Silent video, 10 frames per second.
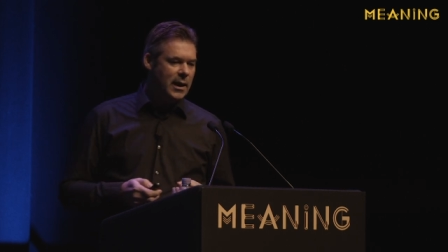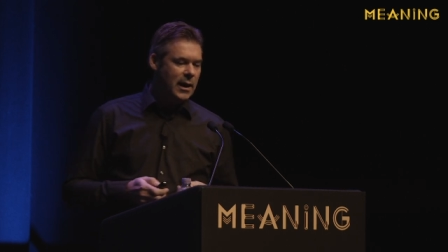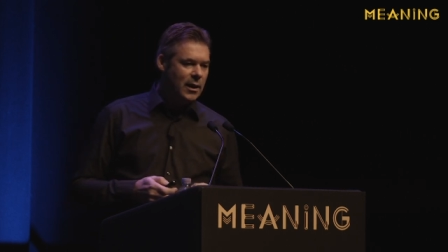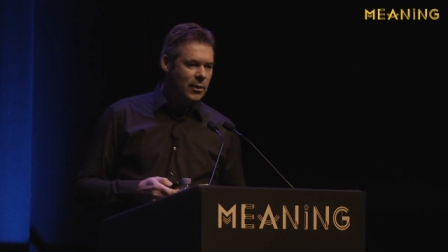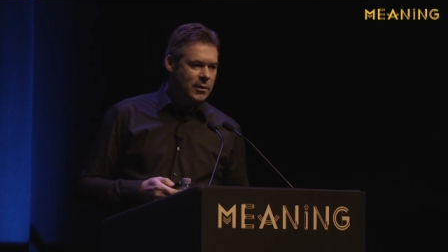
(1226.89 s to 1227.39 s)

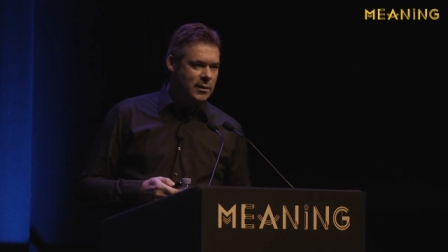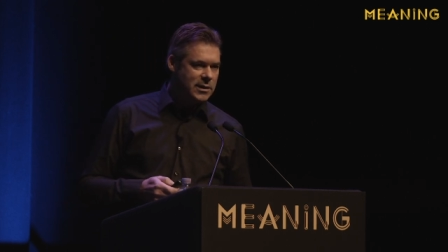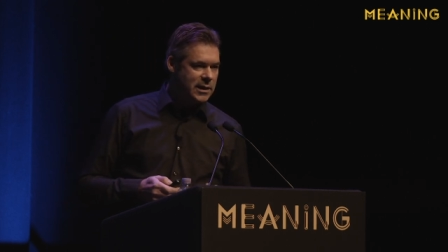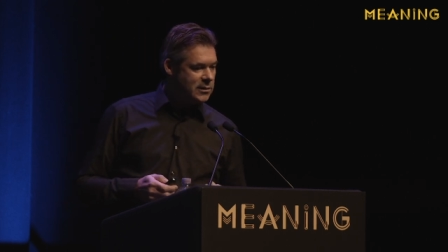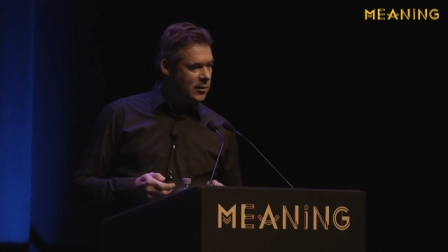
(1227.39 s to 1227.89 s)
uh,
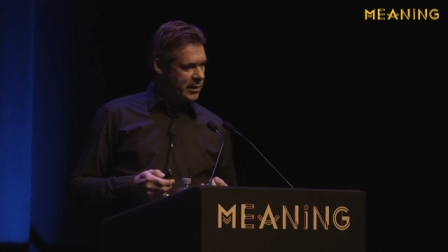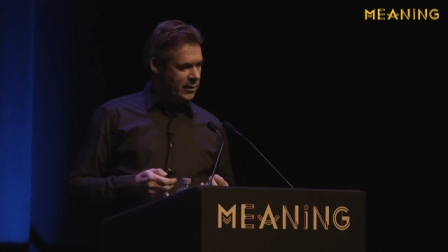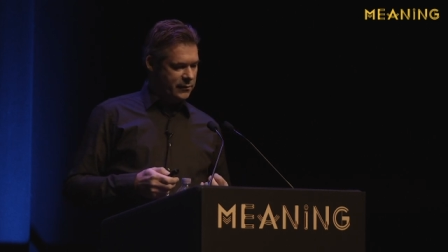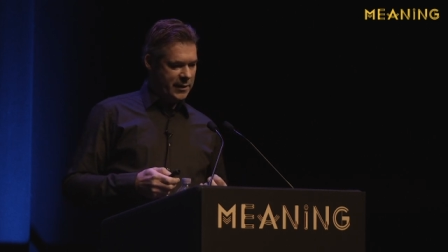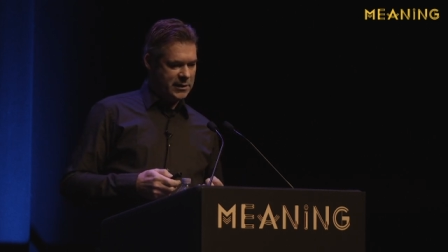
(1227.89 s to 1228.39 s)
Organizational
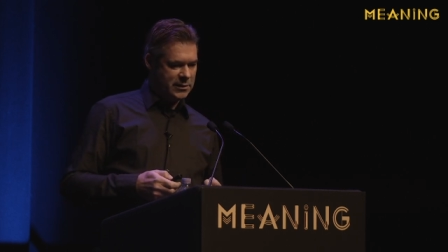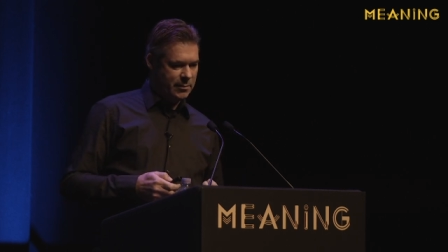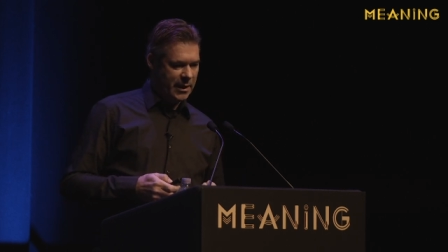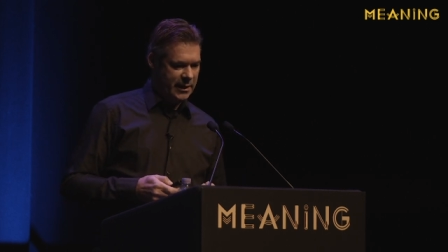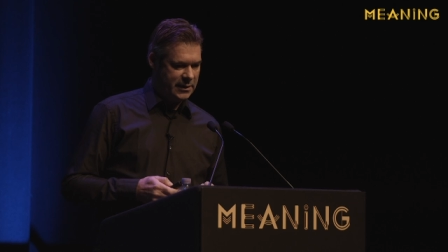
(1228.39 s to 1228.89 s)

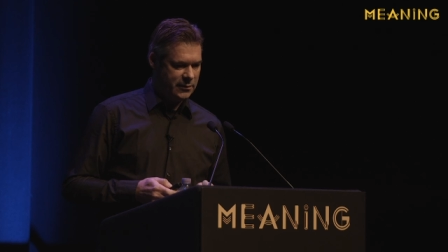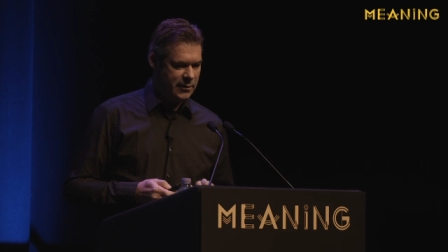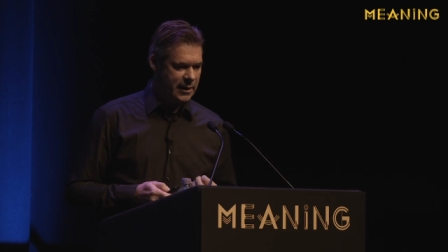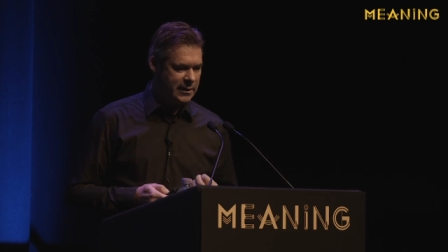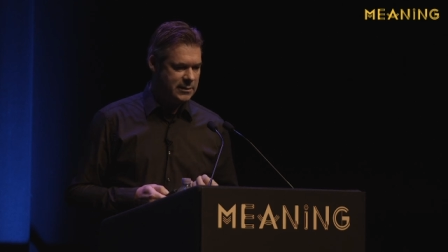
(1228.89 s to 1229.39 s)
Innovation by
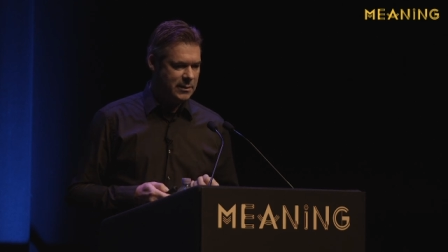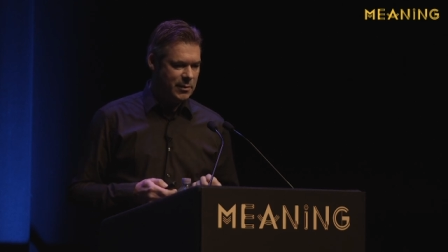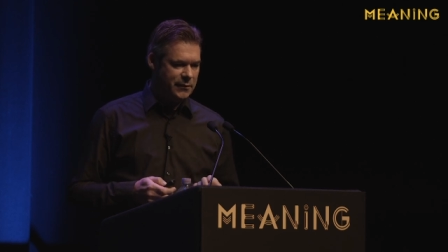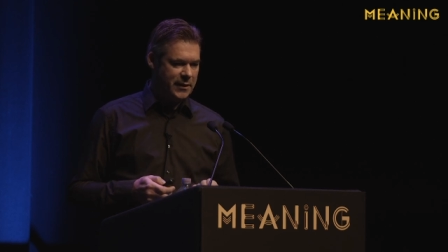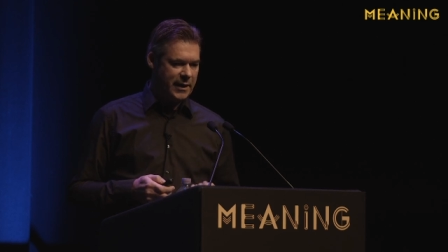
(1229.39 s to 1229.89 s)
Integrating
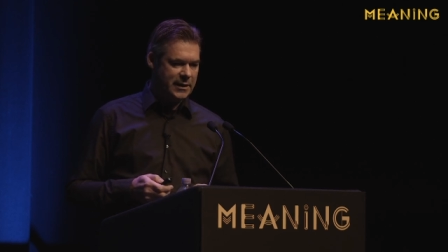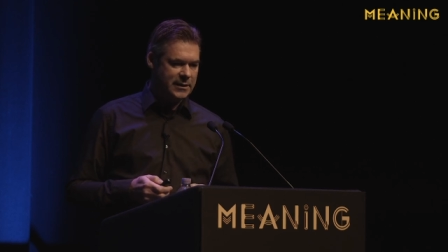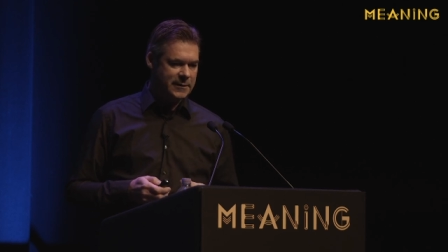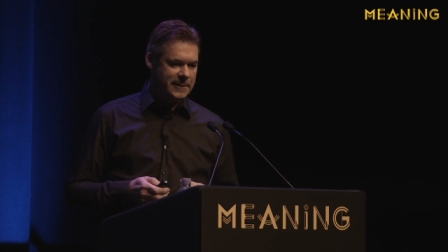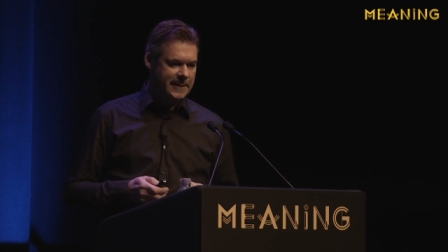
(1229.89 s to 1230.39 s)

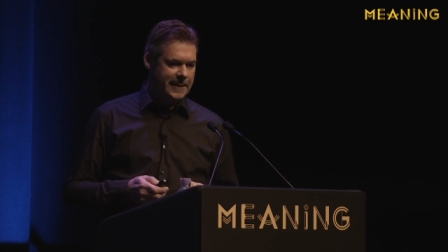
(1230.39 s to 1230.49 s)
Simplification.